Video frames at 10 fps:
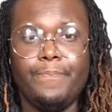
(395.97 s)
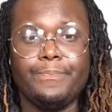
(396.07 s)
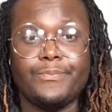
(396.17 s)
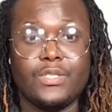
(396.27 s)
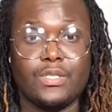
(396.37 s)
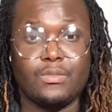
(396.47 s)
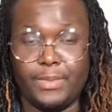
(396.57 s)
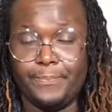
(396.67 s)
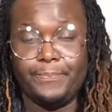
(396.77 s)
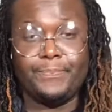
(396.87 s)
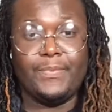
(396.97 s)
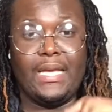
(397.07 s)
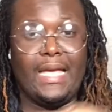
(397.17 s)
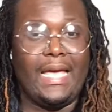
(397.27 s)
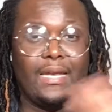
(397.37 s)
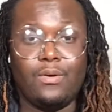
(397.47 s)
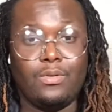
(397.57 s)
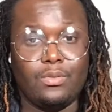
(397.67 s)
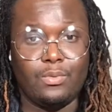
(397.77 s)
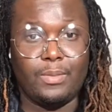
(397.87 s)
Excuse me. Had no
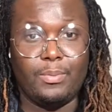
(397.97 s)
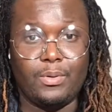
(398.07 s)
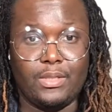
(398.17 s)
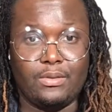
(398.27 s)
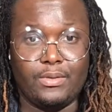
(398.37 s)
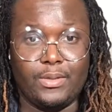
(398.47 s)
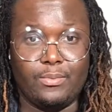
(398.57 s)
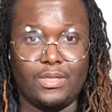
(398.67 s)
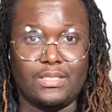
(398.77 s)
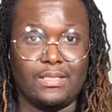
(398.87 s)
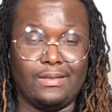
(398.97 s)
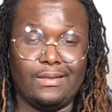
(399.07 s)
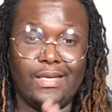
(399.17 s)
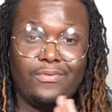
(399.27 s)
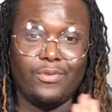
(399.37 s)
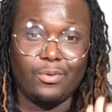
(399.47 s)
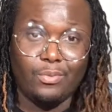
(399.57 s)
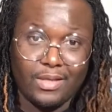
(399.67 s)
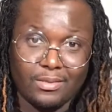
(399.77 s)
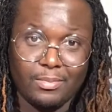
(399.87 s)
clue what a poet laureate was. If you're
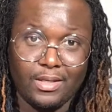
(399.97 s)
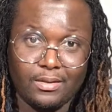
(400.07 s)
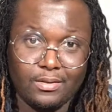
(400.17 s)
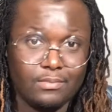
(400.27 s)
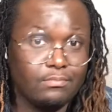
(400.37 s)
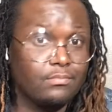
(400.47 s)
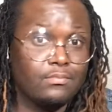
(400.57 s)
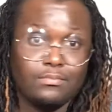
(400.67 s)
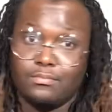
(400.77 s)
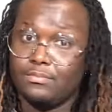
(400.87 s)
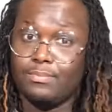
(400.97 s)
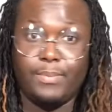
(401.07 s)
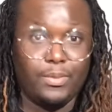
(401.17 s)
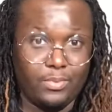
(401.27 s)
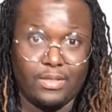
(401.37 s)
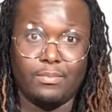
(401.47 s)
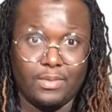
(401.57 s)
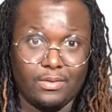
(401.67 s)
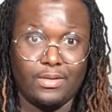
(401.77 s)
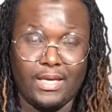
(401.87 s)
with me, be with
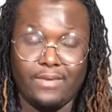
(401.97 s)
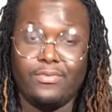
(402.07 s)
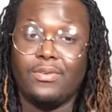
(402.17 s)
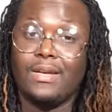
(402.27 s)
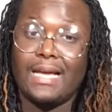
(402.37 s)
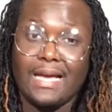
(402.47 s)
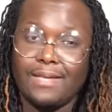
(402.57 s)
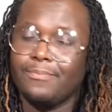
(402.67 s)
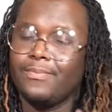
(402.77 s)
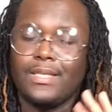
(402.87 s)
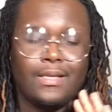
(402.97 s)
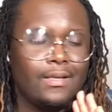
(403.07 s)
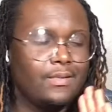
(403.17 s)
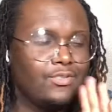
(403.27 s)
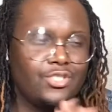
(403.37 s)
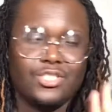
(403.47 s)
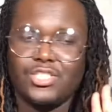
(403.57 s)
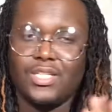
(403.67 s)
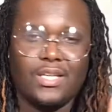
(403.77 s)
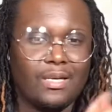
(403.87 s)
me, okay? If you're not, just
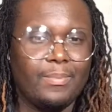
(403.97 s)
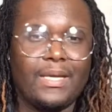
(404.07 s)
shut up.